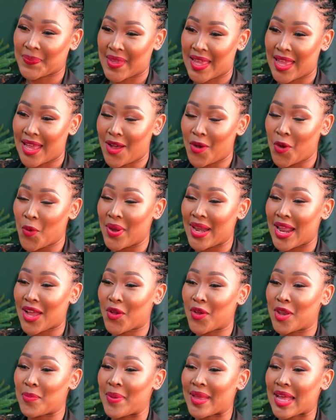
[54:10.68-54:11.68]
Yeah. Or when I
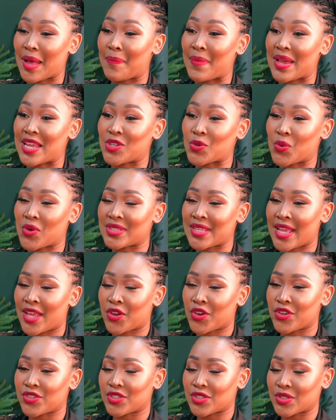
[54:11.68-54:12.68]
go and pick up my daughter at
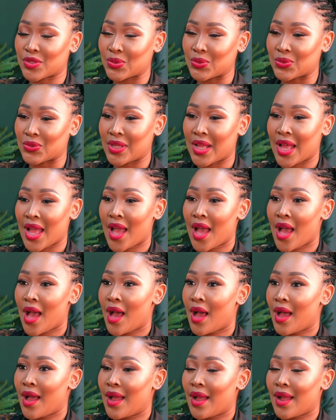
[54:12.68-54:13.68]
her school,
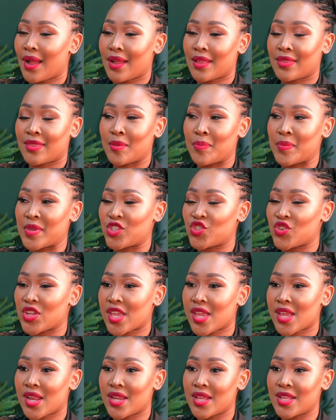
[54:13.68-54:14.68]
the
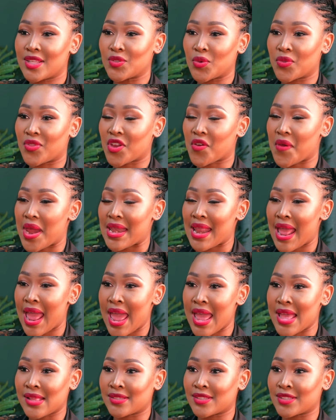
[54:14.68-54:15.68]
matriculants or the grade
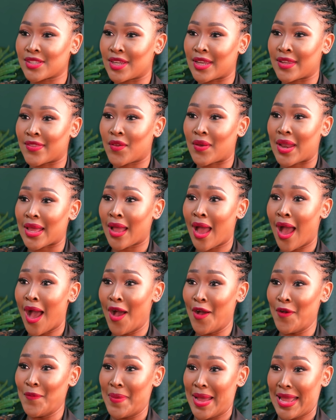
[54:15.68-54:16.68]
8s, they're like,
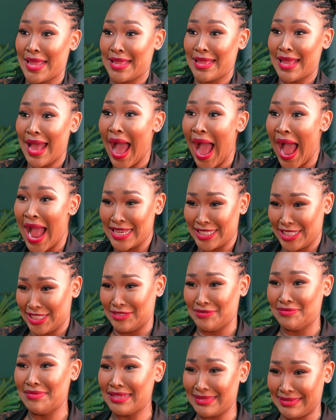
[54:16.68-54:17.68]
oh my gosh,
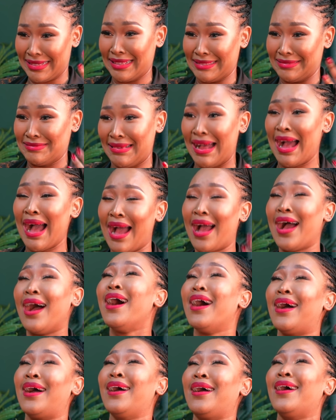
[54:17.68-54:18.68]
it's Mrs.
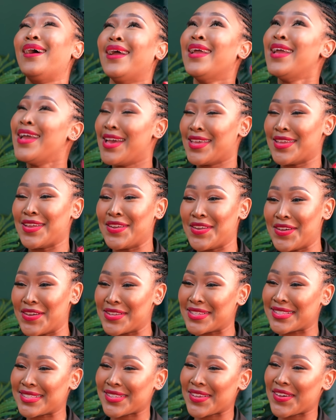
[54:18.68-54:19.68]
Mops. You
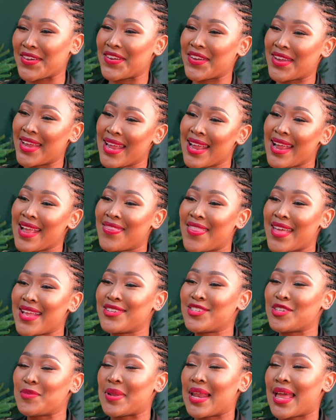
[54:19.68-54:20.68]
know, so then
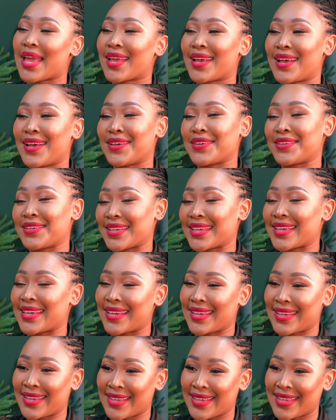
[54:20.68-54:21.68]
she'd be like, oh,
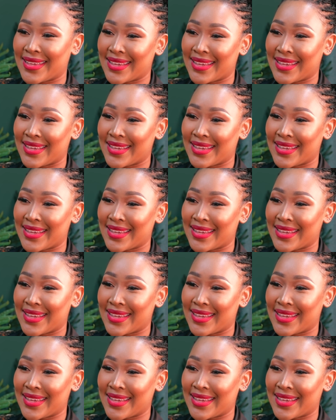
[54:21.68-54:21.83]
okay.